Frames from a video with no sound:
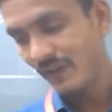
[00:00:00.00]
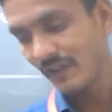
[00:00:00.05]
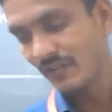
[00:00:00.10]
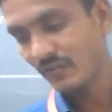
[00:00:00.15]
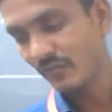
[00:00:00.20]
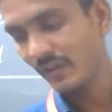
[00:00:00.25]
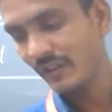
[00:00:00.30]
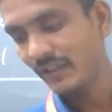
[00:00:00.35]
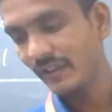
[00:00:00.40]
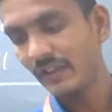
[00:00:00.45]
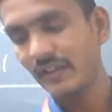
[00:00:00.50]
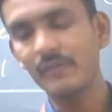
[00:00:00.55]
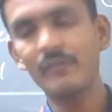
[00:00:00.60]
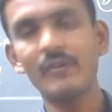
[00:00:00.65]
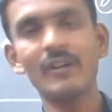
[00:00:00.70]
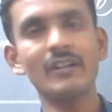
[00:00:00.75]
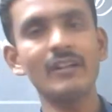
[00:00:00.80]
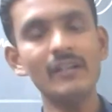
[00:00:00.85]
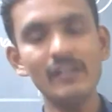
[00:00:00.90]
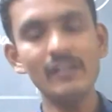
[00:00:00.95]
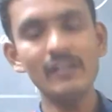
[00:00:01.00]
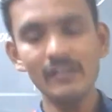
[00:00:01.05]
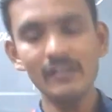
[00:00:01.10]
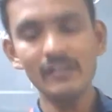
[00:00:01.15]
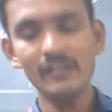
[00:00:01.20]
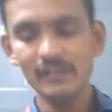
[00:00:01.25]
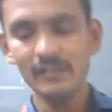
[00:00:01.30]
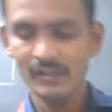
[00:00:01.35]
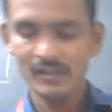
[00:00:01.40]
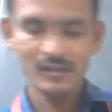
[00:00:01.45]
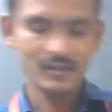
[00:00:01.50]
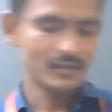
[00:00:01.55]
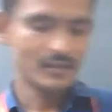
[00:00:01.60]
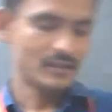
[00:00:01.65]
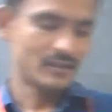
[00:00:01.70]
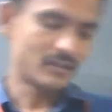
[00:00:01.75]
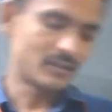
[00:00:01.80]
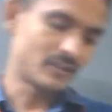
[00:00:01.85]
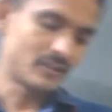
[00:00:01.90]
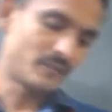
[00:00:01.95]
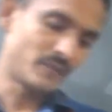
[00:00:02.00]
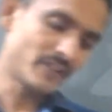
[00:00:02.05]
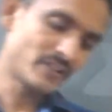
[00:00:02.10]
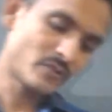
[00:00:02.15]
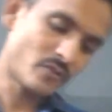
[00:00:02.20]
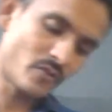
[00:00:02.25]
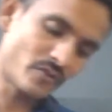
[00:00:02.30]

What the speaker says: first one they given. First